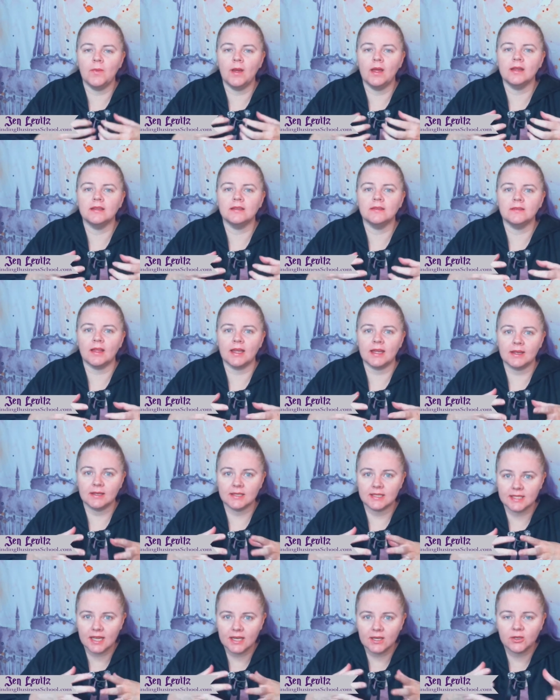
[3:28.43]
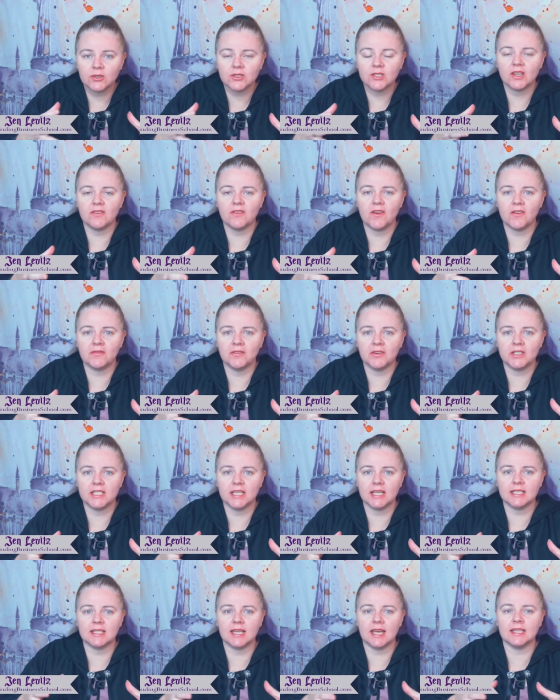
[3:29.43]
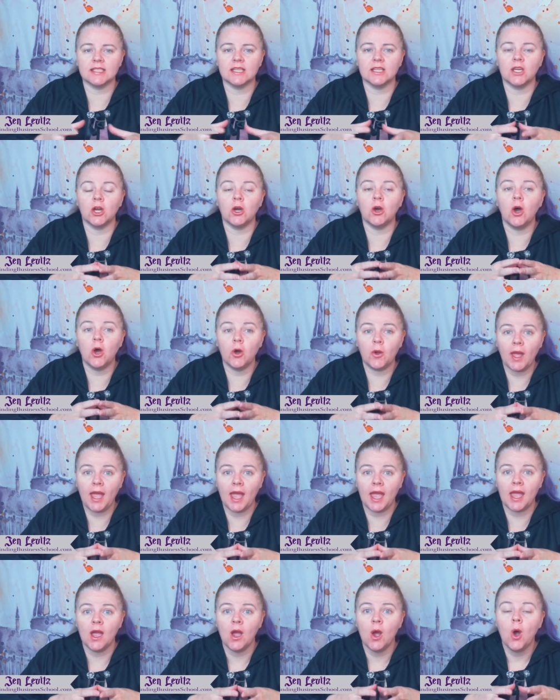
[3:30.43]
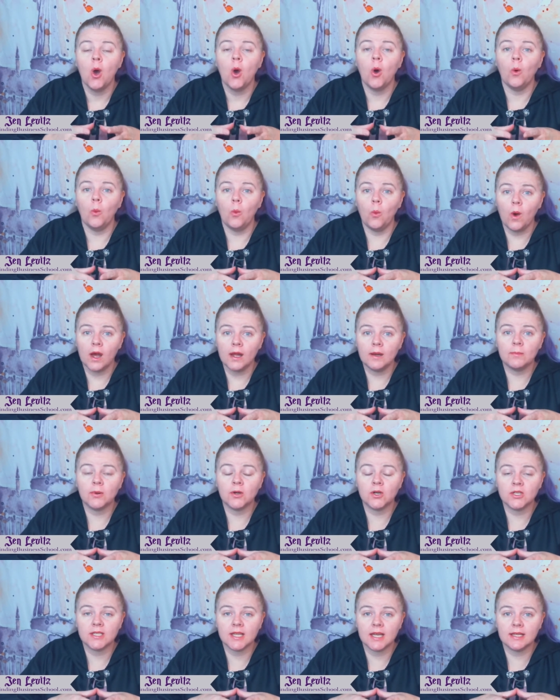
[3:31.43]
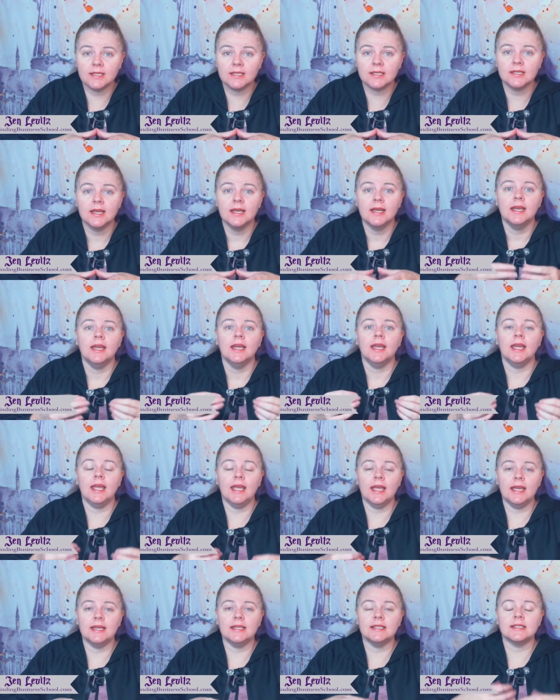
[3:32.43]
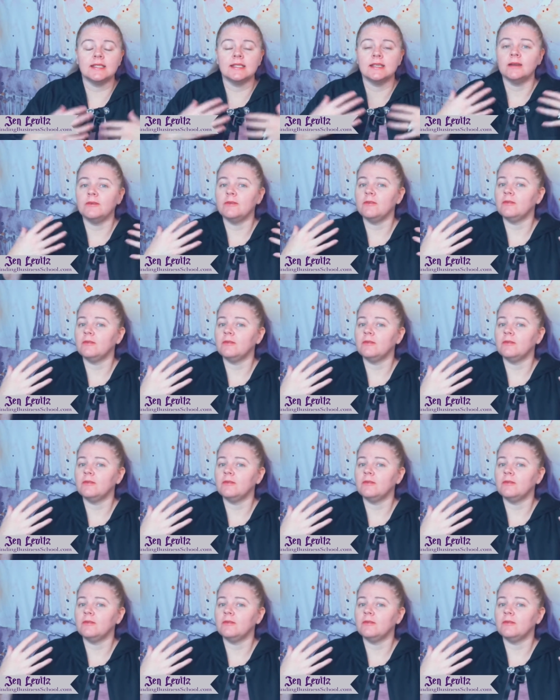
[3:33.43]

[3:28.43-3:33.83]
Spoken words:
Like, set yourself up for success and go, okay, 1% is